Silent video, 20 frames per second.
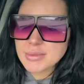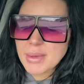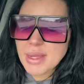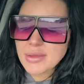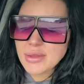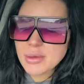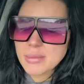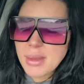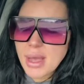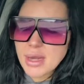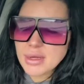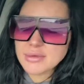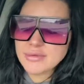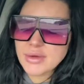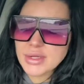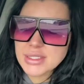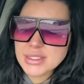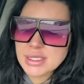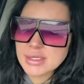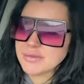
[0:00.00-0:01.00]
my other model
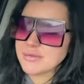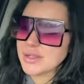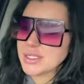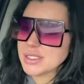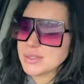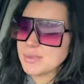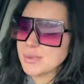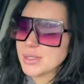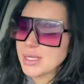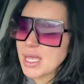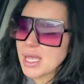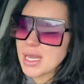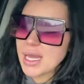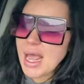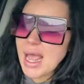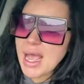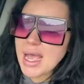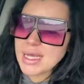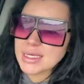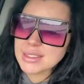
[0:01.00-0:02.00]
friends on Facebook had
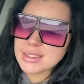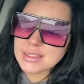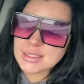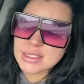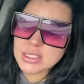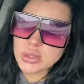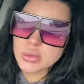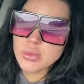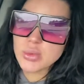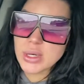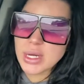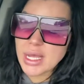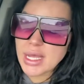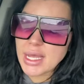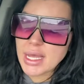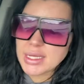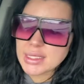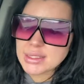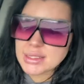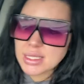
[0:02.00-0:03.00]
asked what I
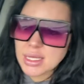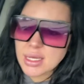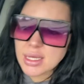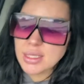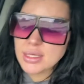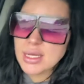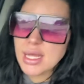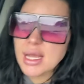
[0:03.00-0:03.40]
had done.